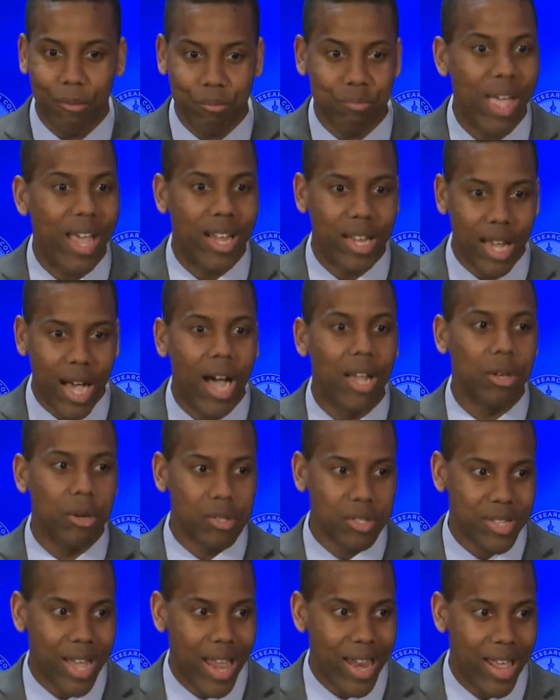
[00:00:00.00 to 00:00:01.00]
they
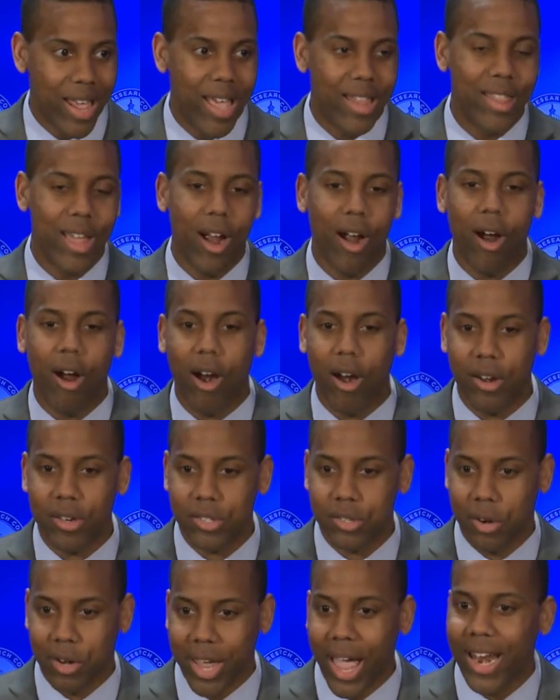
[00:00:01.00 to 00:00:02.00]
understand it and their
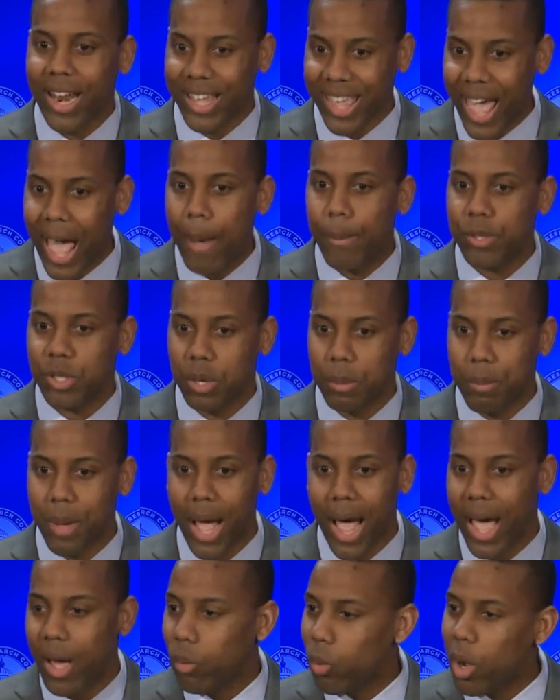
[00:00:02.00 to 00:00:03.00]
hearts are kind of captured by it.